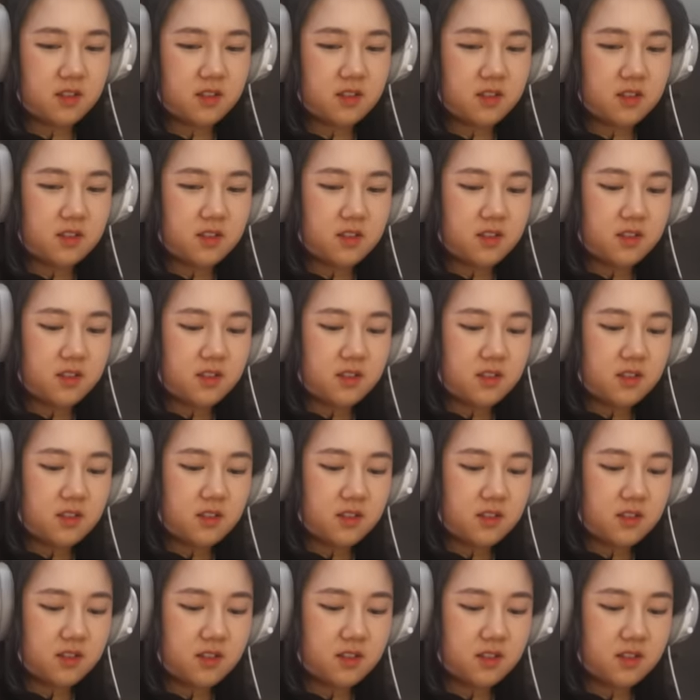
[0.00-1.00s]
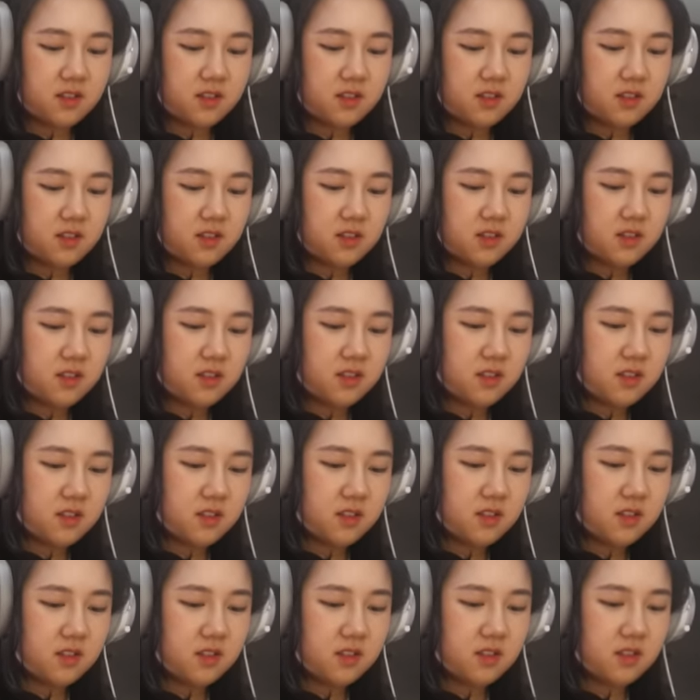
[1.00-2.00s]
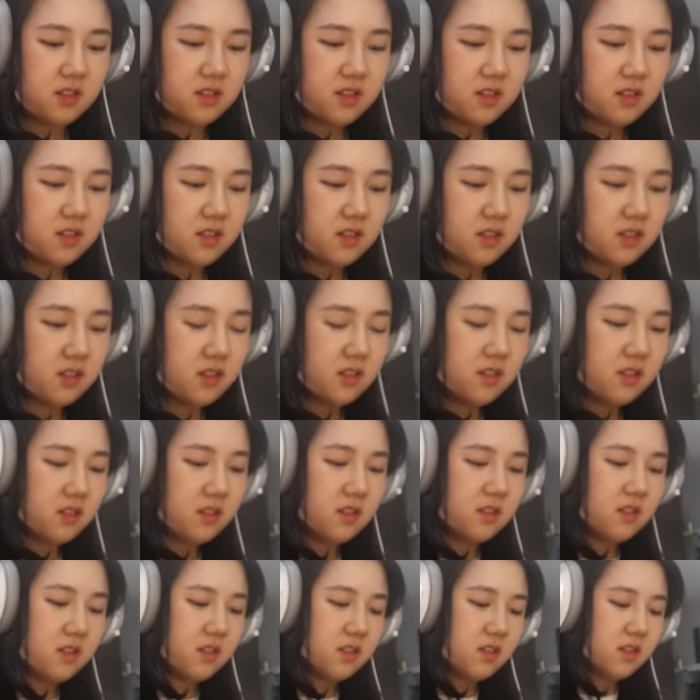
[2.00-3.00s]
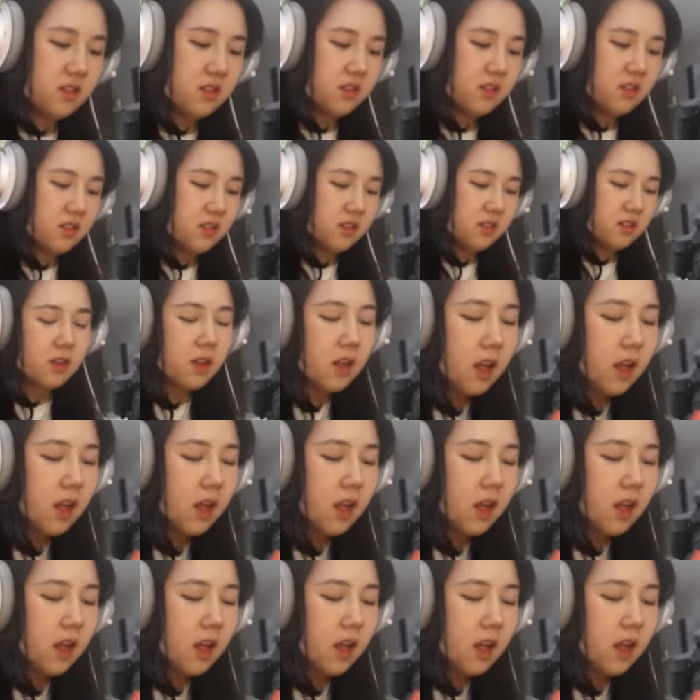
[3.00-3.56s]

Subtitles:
(silent)